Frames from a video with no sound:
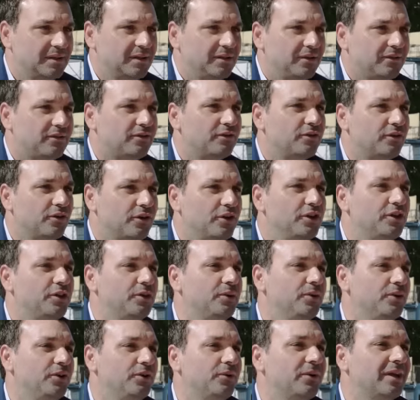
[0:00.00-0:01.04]
So you,
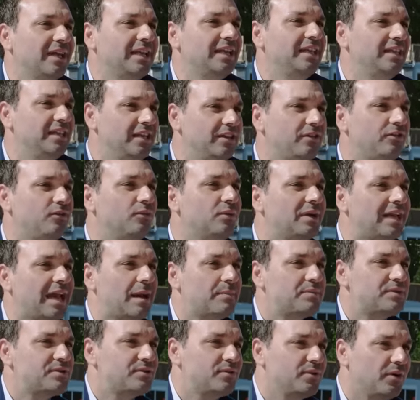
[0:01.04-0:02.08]
you really need to
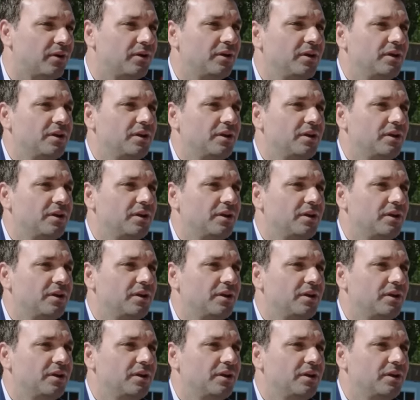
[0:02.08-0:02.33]
capture